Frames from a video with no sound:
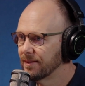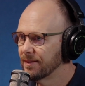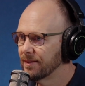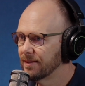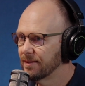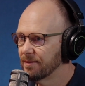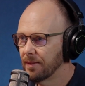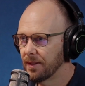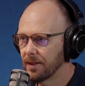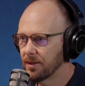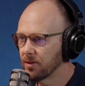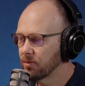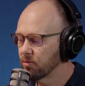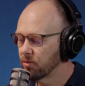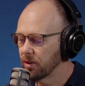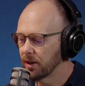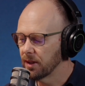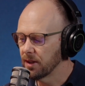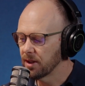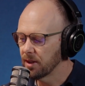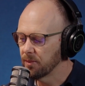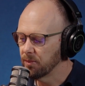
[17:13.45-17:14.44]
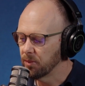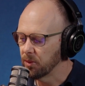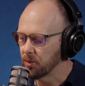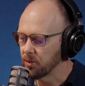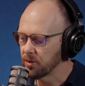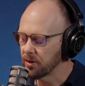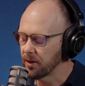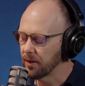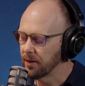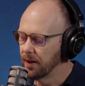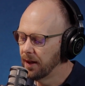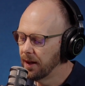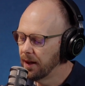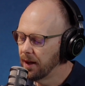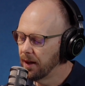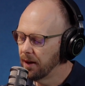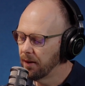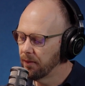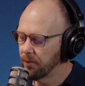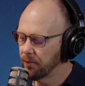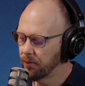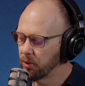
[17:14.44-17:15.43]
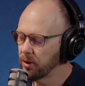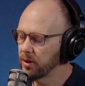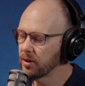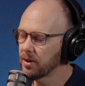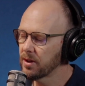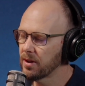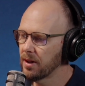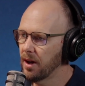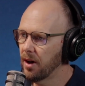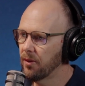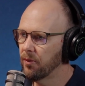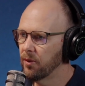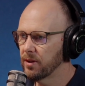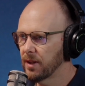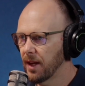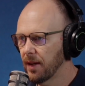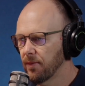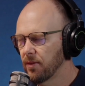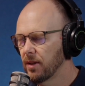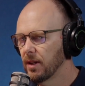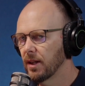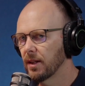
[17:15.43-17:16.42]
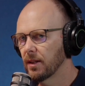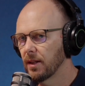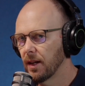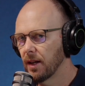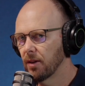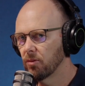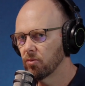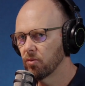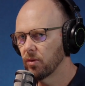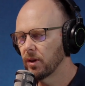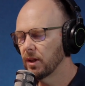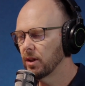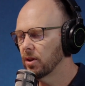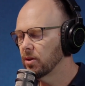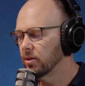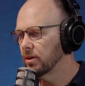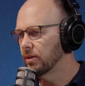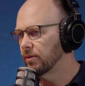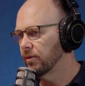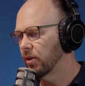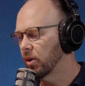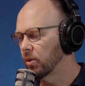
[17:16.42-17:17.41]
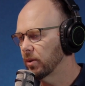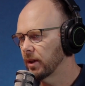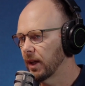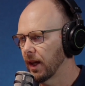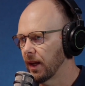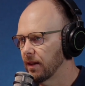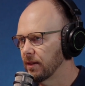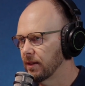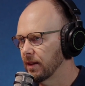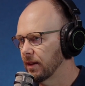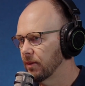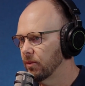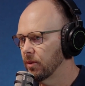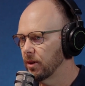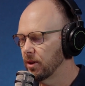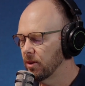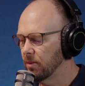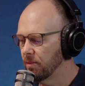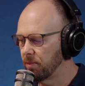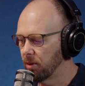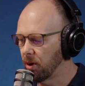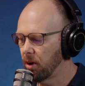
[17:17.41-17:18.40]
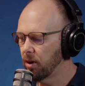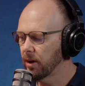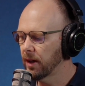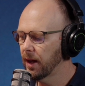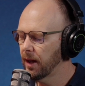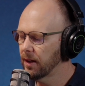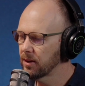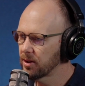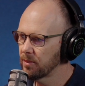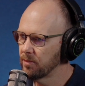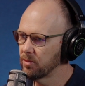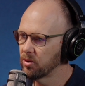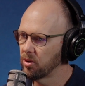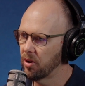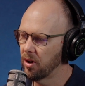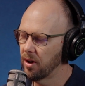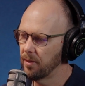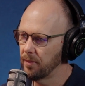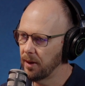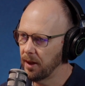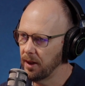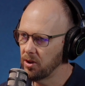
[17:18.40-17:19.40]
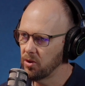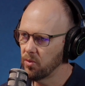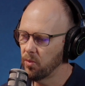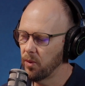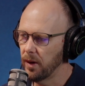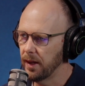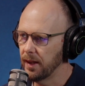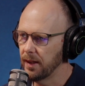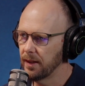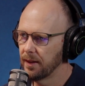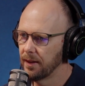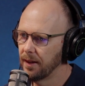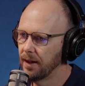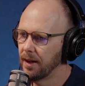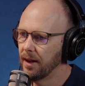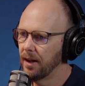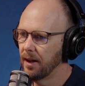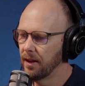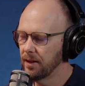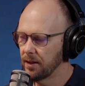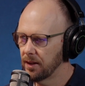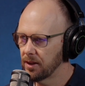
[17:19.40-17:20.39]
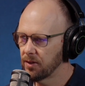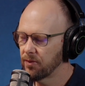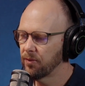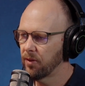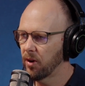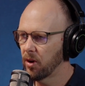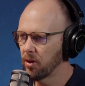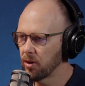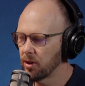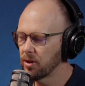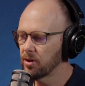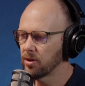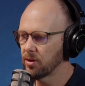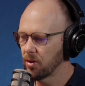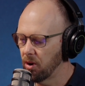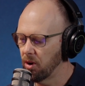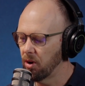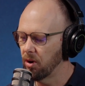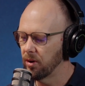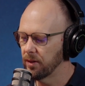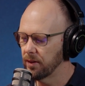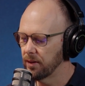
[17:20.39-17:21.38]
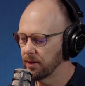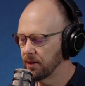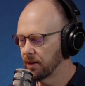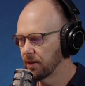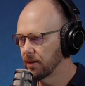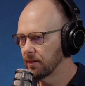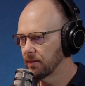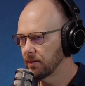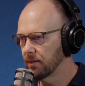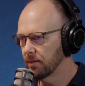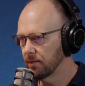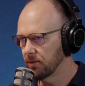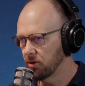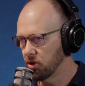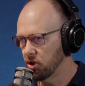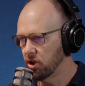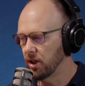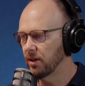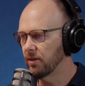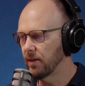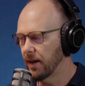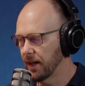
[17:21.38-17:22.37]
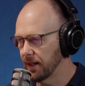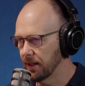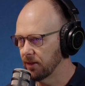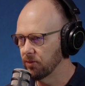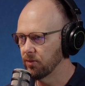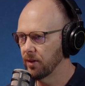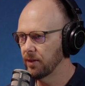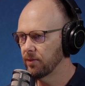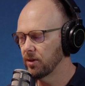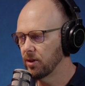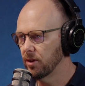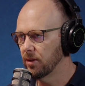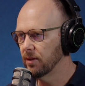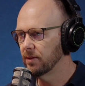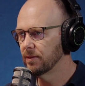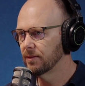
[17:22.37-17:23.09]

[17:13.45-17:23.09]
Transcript: Yeah. It's really simple. So for yourself, it's having a really good default calendar where you block out some time each week that's focused on generating revenue.